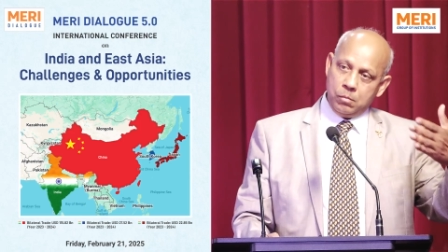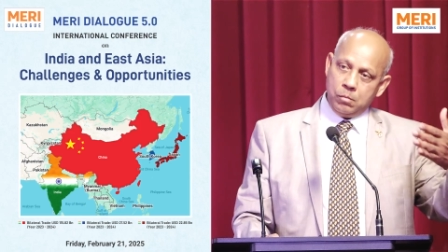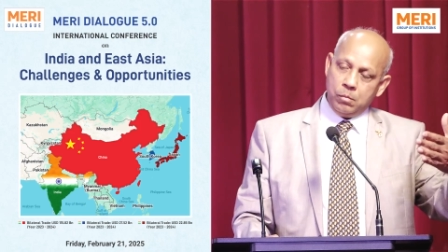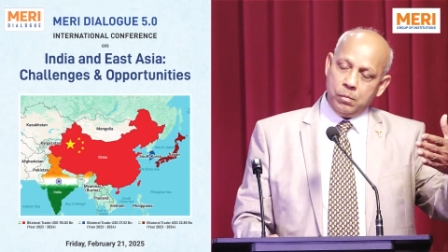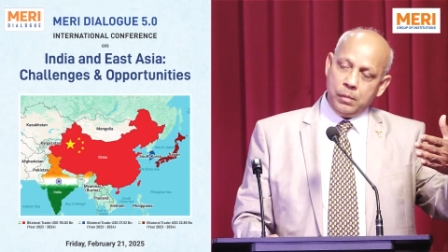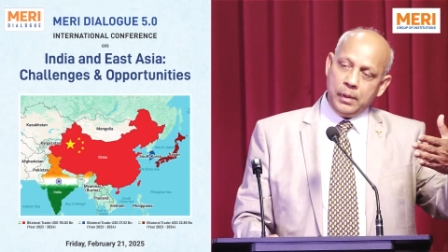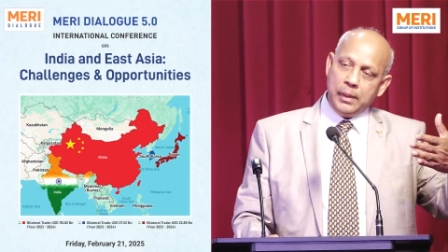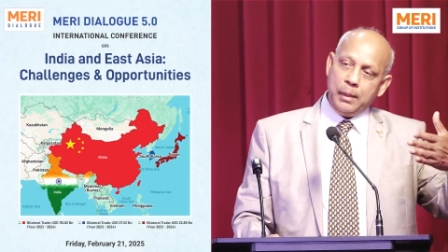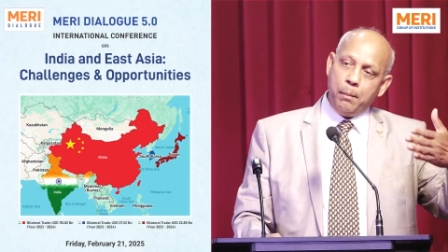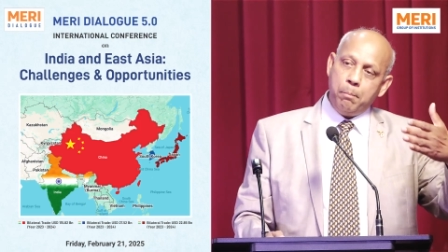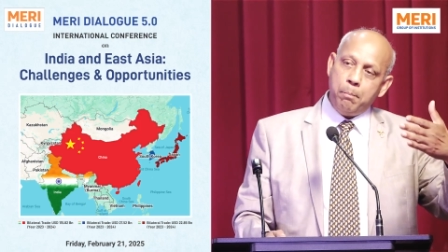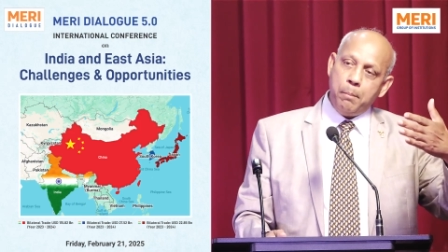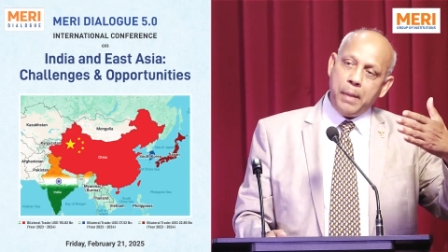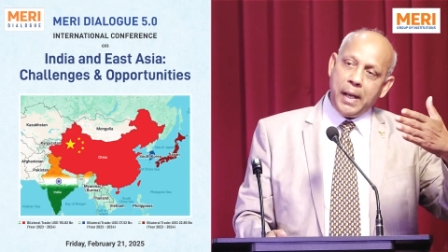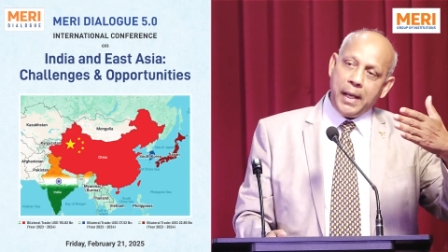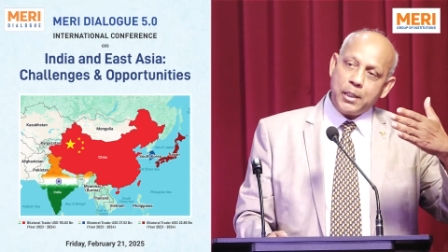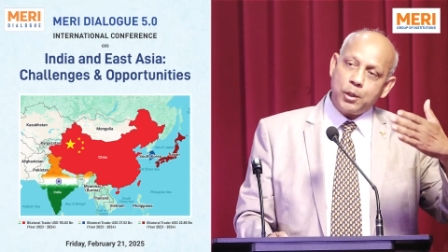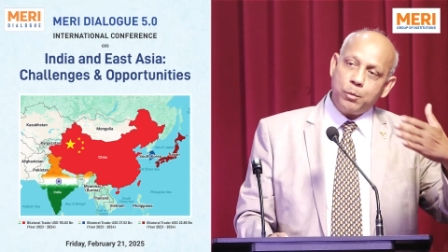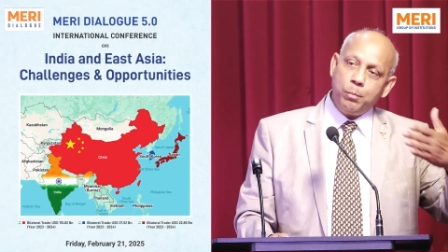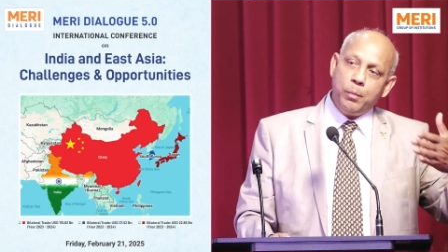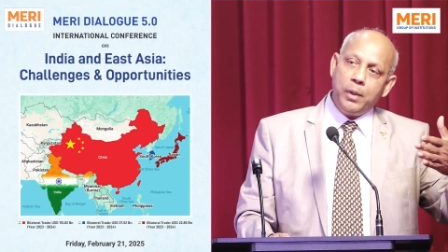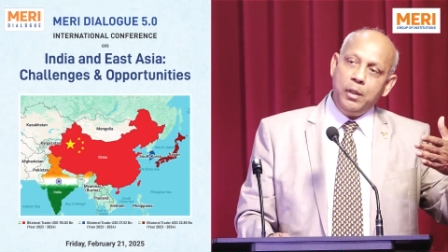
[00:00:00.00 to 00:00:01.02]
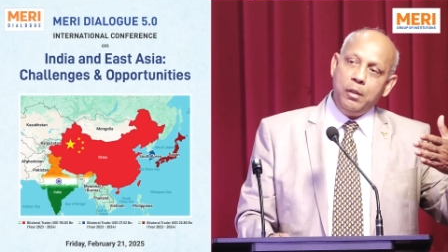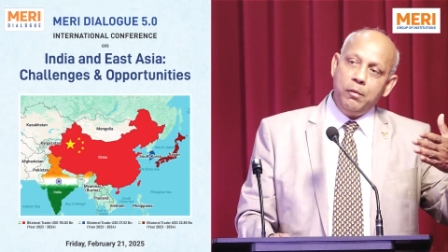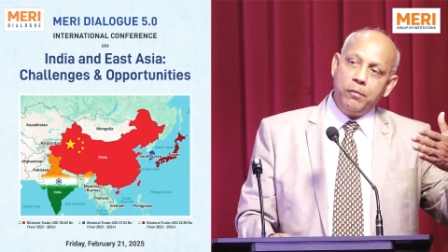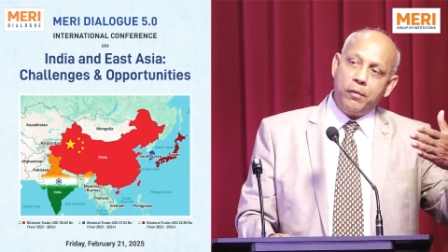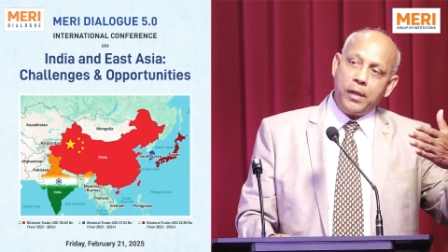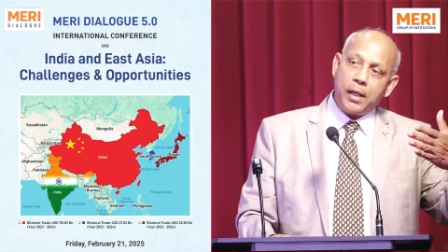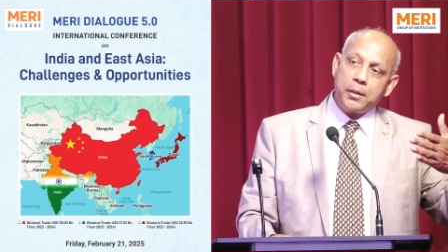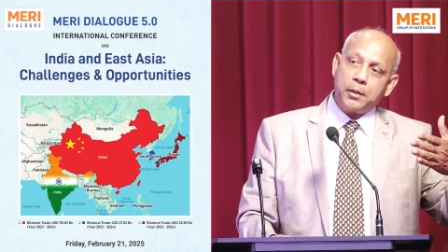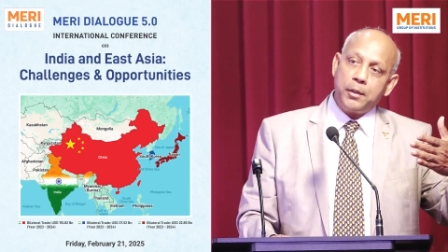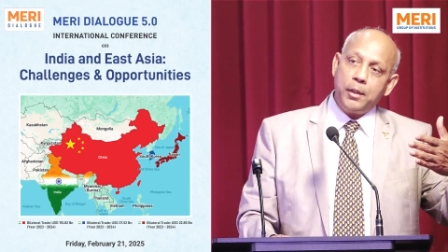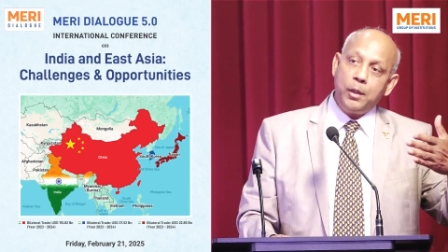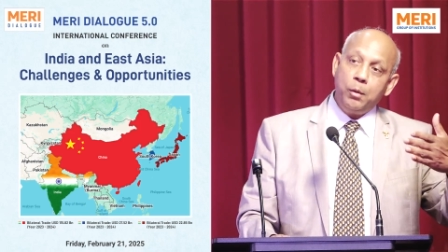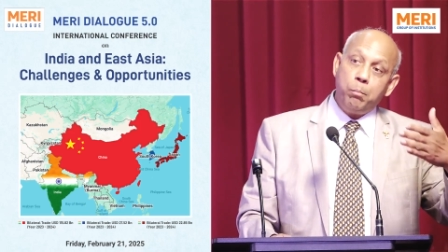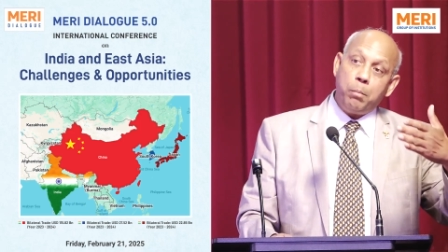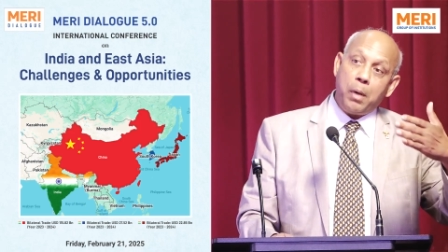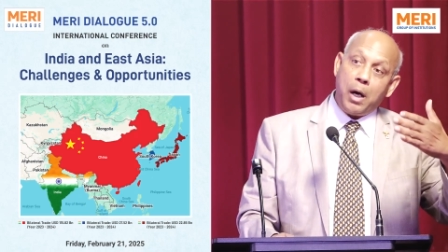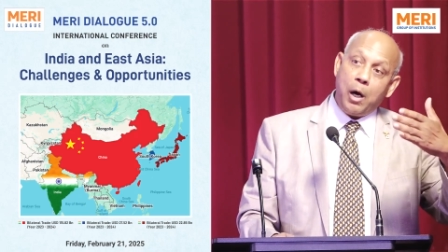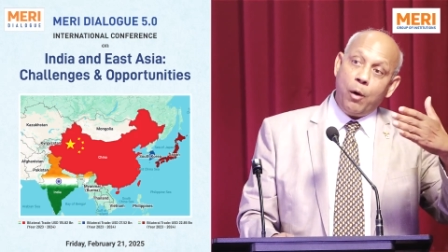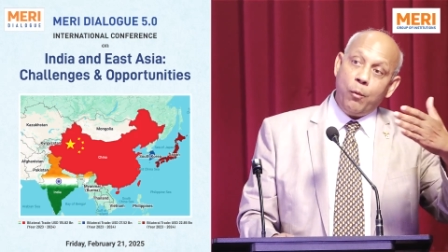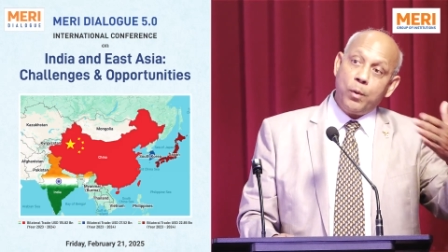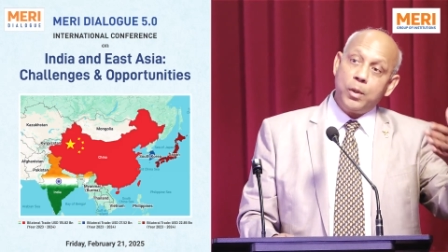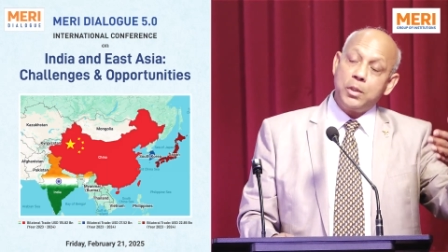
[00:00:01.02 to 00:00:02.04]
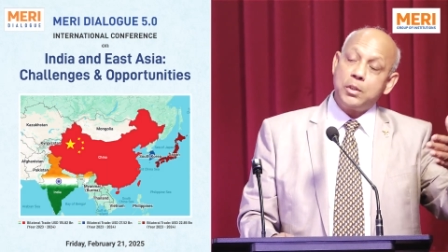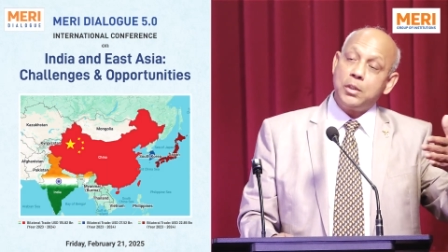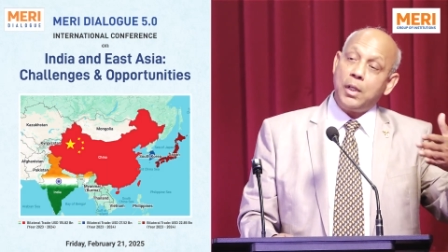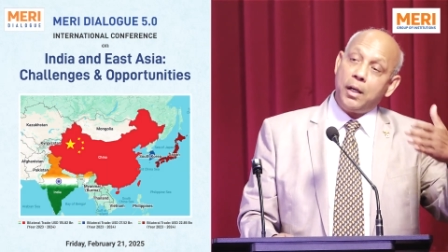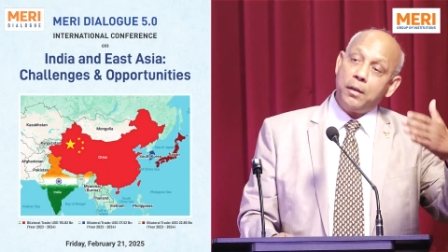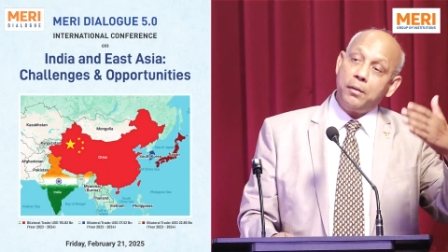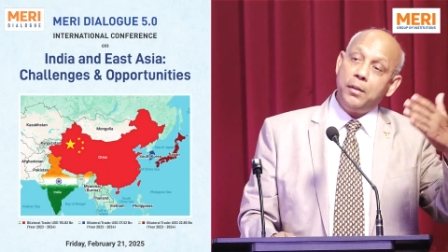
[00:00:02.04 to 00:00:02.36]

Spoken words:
the mass manufacturing powers are